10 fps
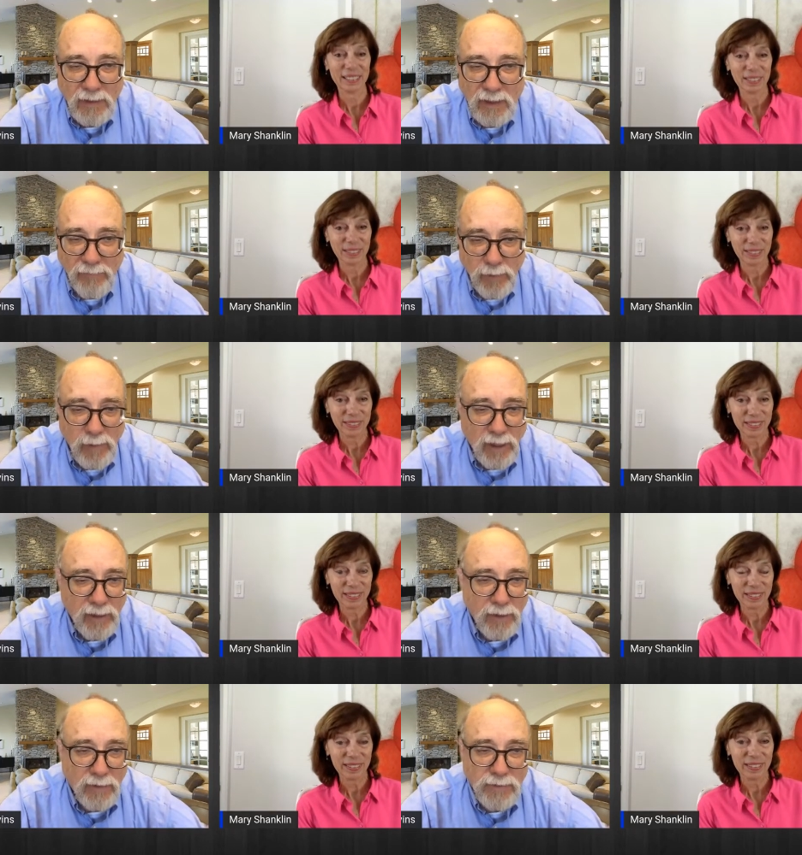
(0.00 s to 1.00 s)
Speaker 1: everybody
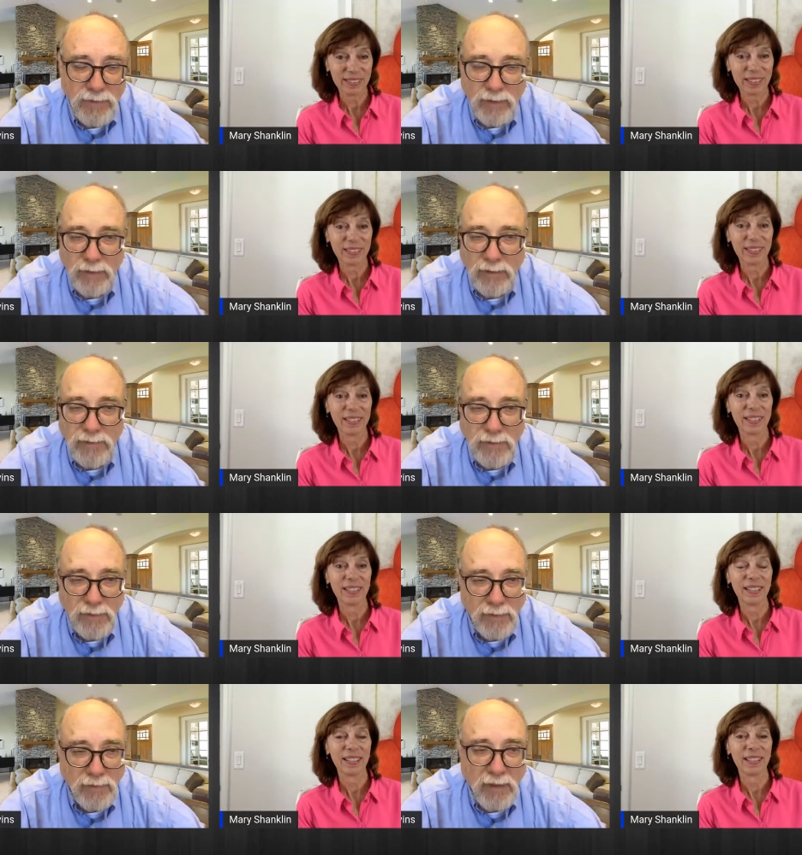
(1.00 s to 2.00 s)
else. Uh, that's uh,
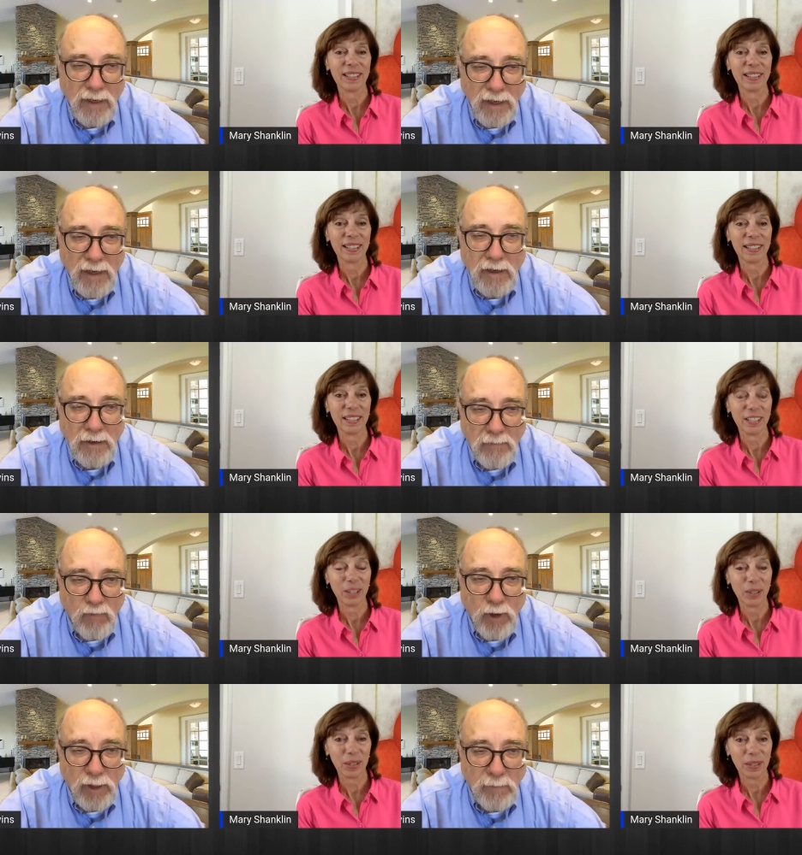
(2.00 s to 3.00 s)

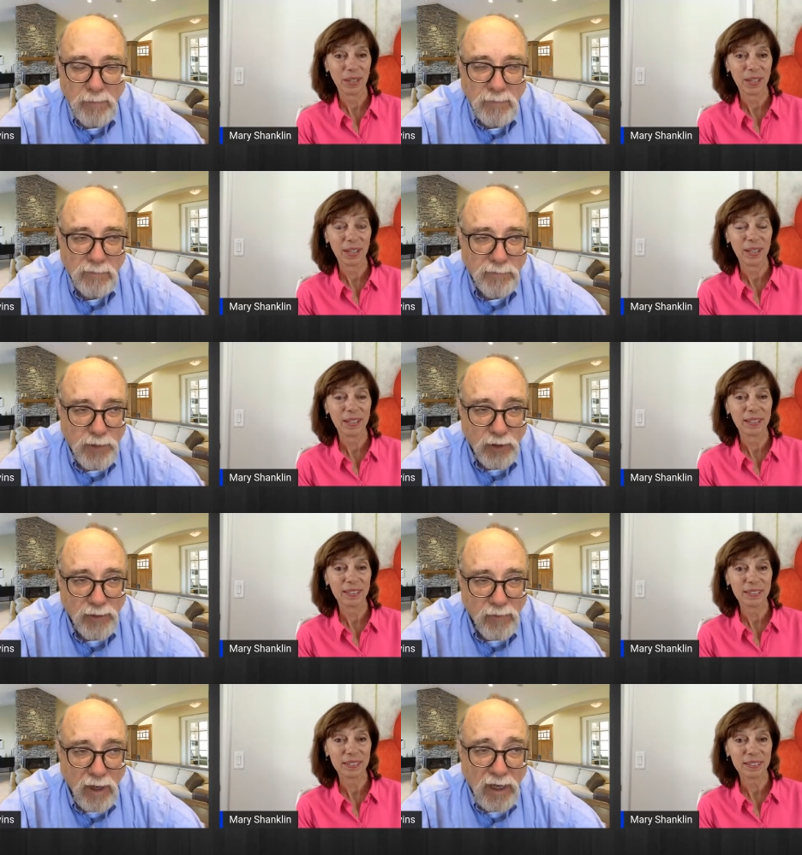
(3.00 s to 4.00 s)
really pull the
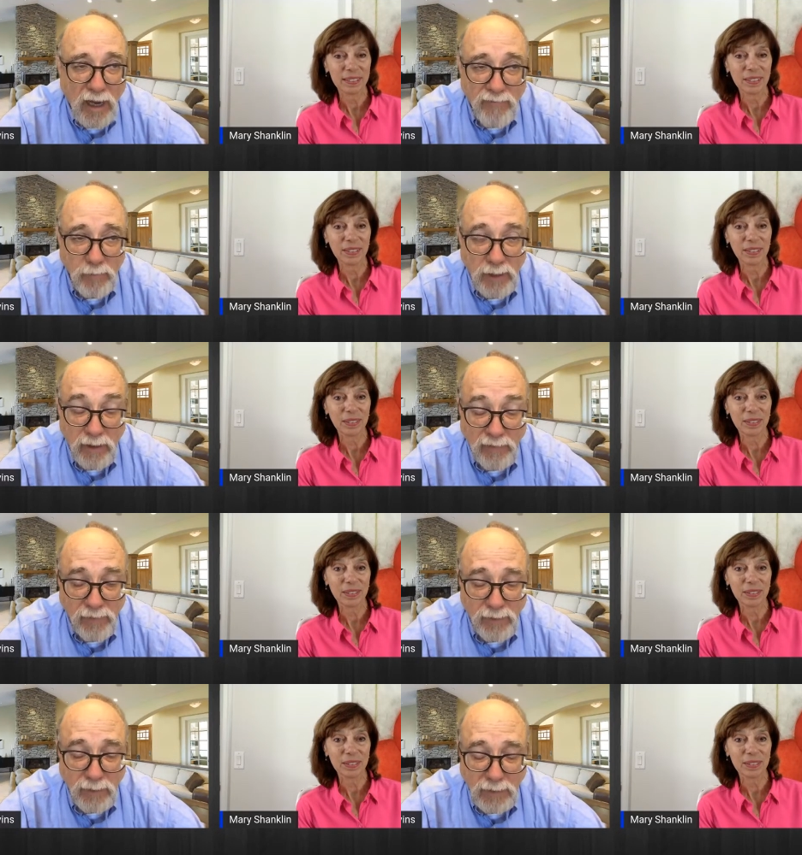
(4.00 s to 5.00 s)
rug out from under
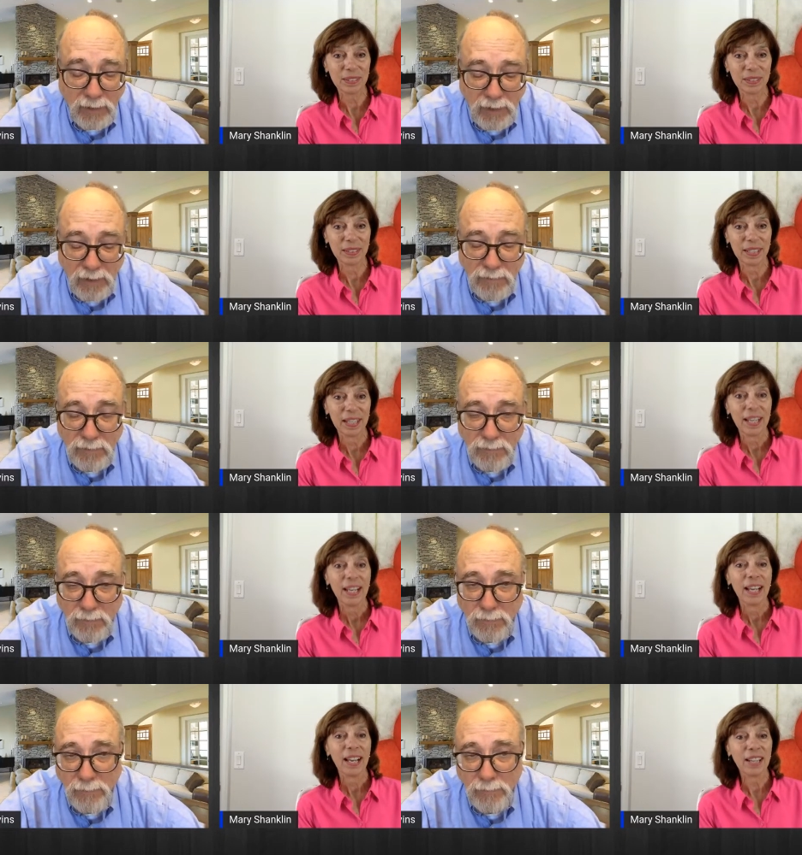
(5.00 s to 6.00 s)
everything yes
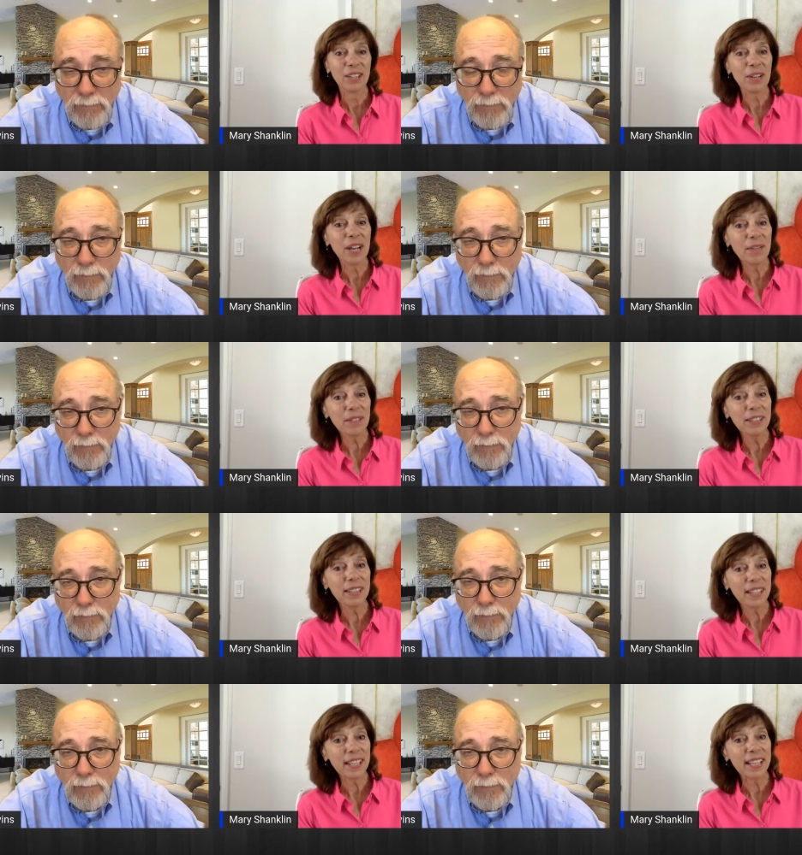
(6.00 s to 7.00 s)
Speaker 2: under
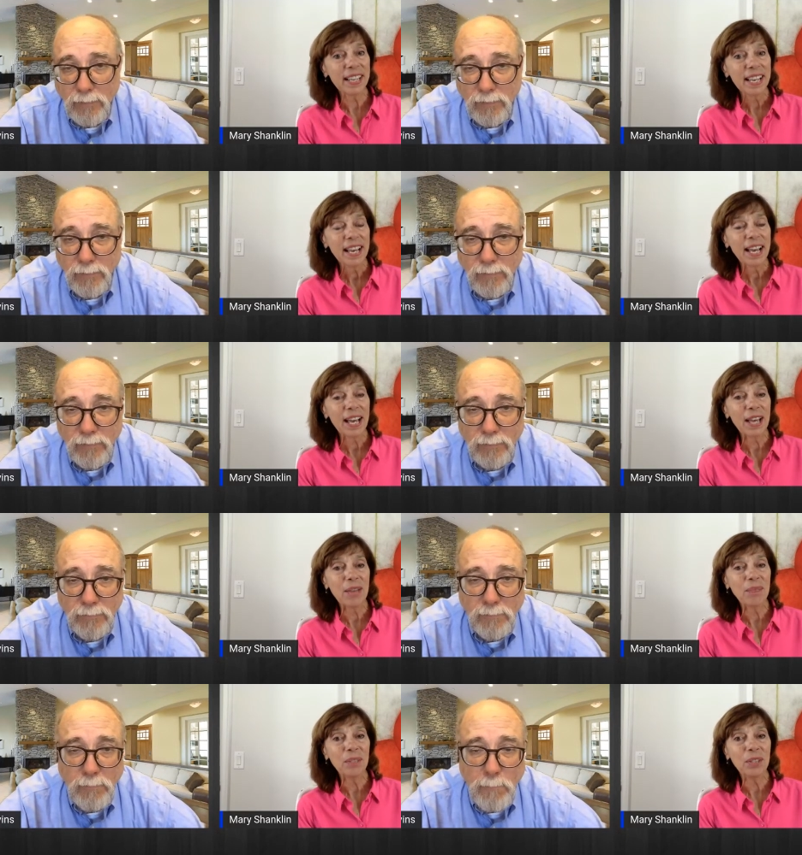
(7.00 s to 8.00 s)
everything
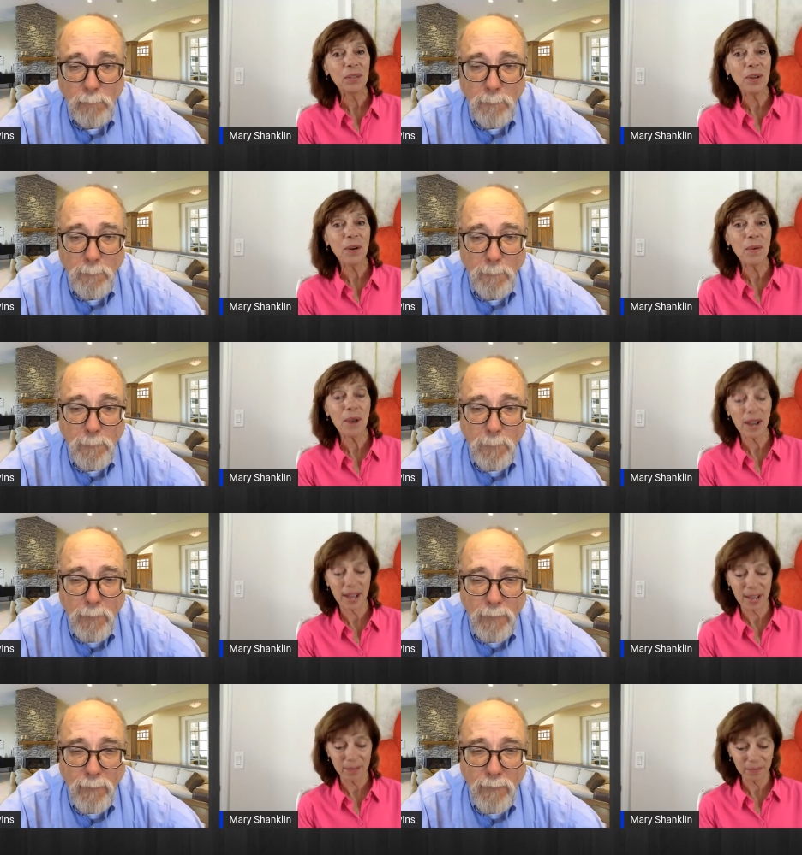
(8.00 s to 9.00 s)
um, you know
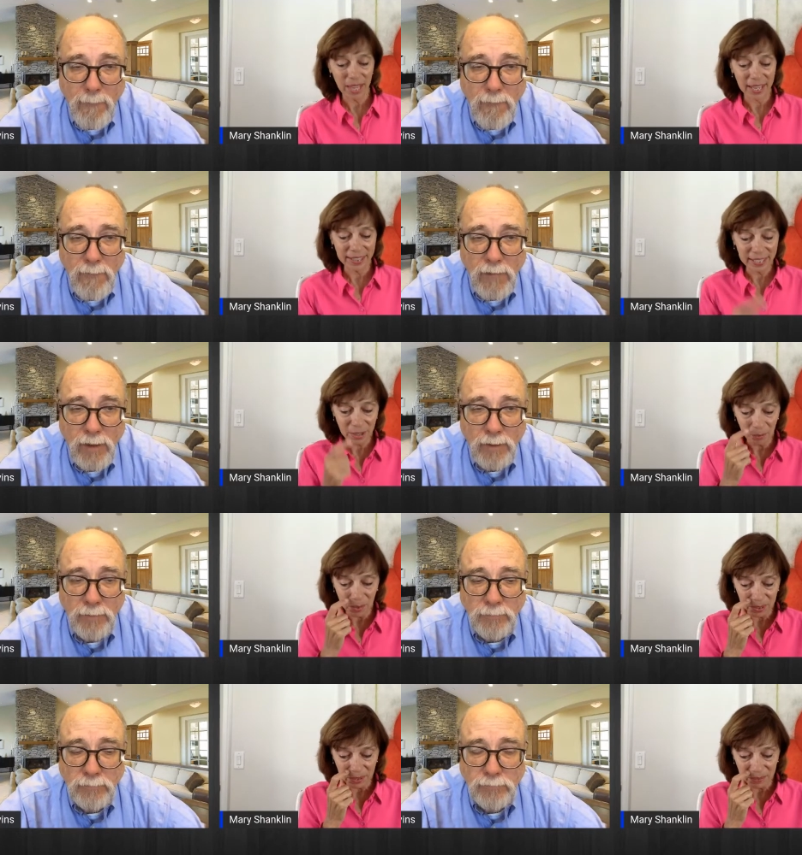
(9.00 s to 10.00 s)
um, i think that
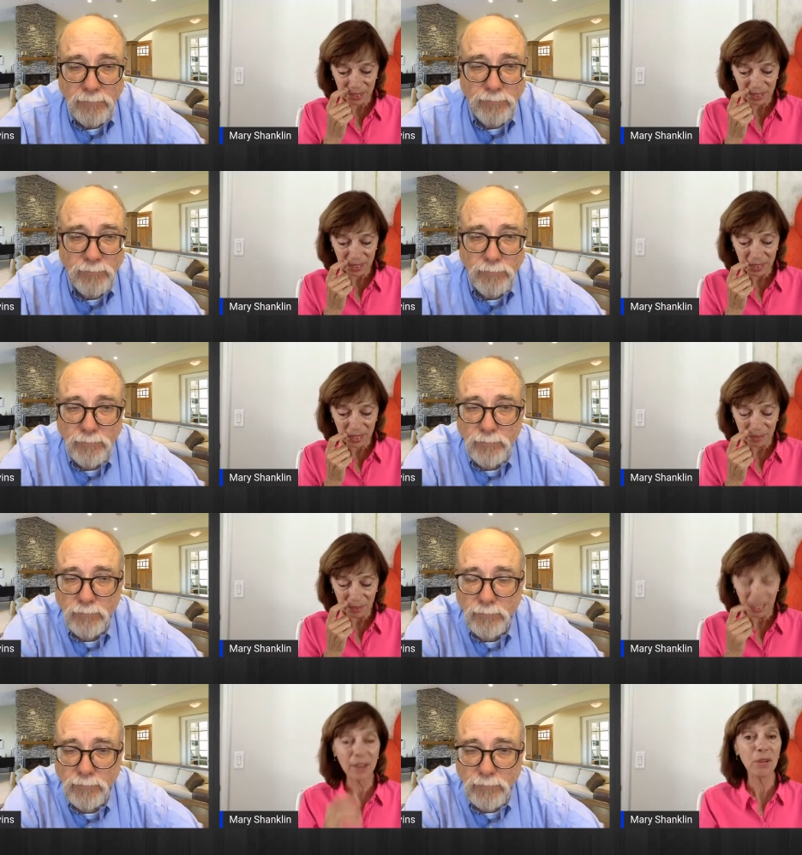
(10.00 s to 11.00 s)
one of the um,
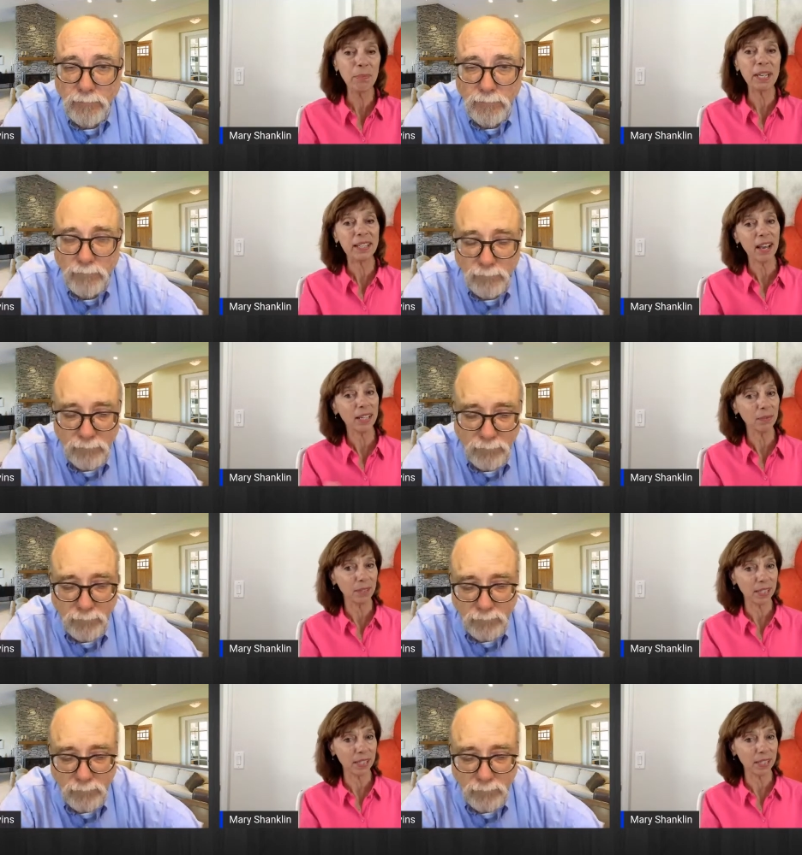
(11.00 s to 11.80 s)
everybody kind of